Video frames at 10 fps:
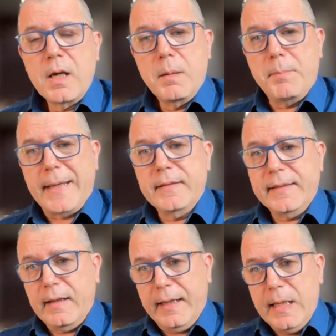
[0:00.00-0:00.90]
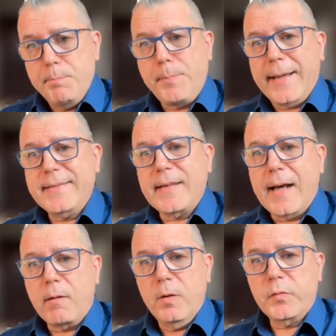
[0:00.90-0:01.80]
But the impacts
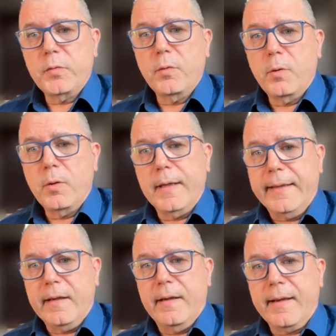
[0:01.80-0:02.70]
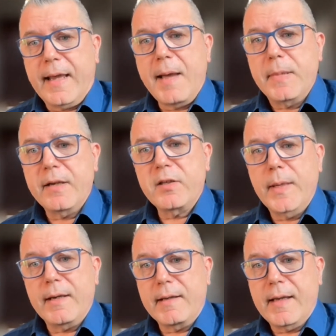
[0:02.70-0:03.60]
are also can be
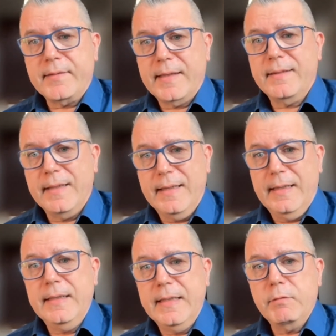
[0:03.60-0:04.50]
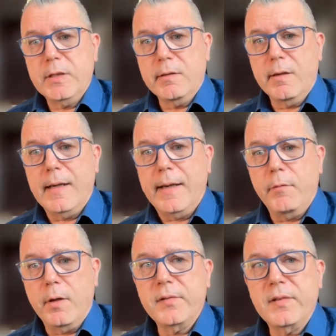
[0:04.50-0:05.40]
experienced at individual
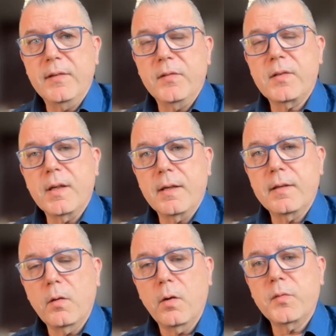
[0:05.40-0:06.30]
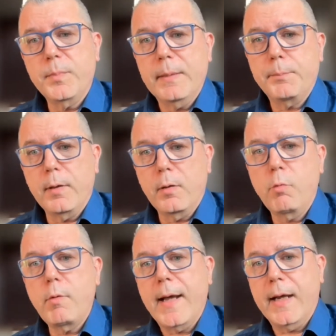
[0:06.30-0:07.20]
level, since those people
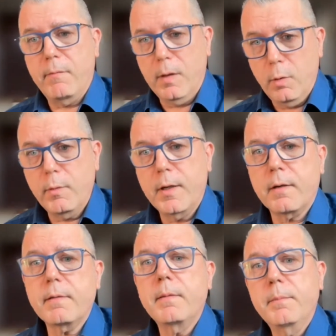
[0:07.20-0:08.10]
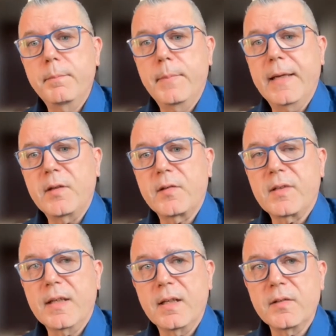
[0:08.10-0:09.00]
who have lower basic
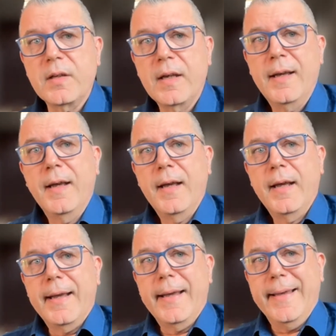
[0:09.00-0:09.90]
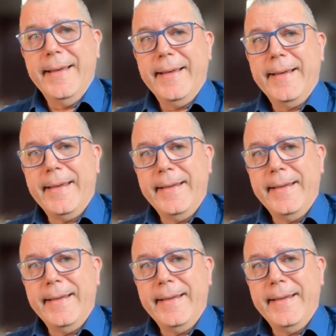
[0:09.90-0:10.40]
skills uh,